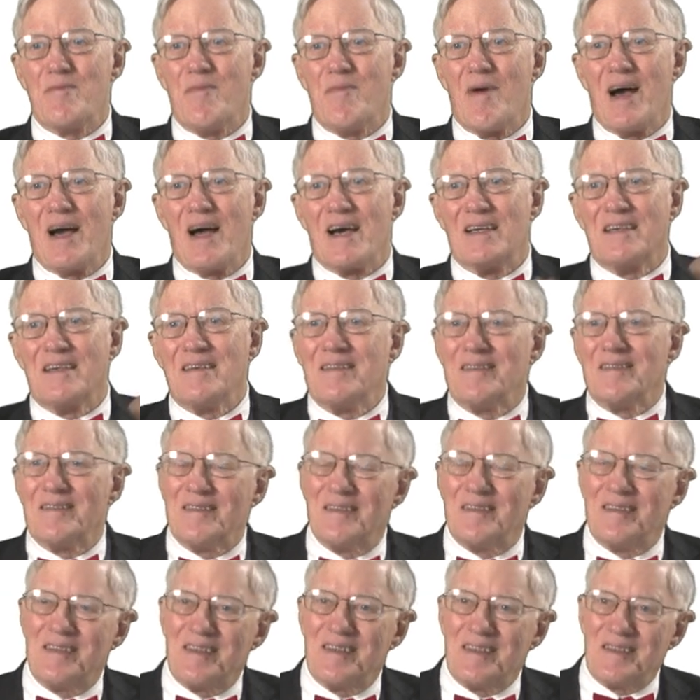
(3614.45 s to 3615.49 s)
mind
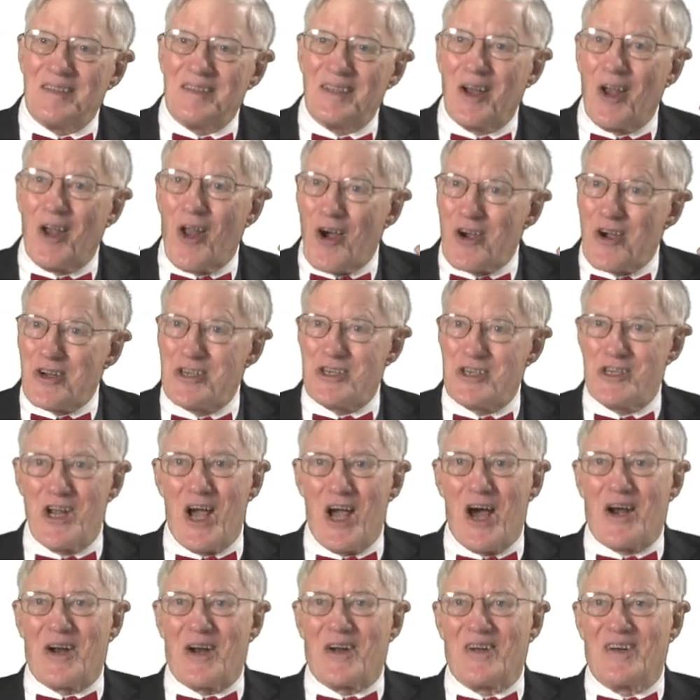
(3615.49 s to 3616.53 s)
the large
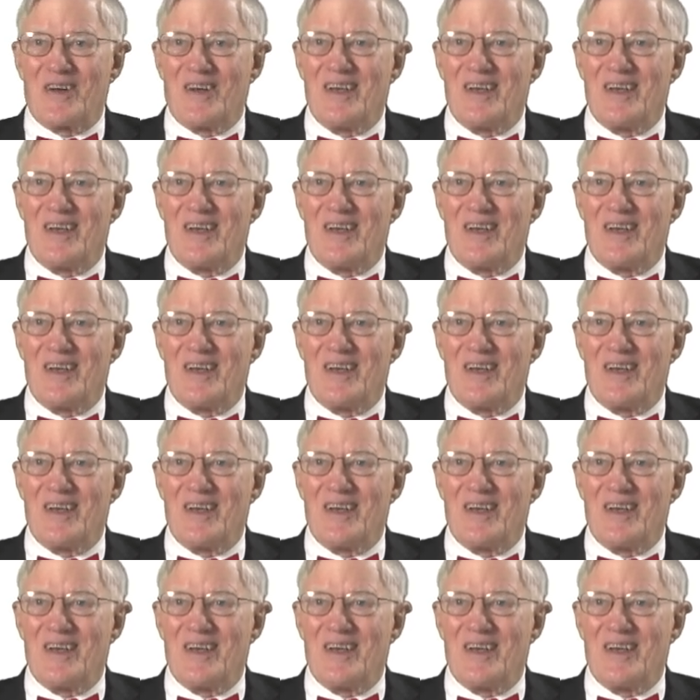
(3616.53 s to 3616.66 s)
shadow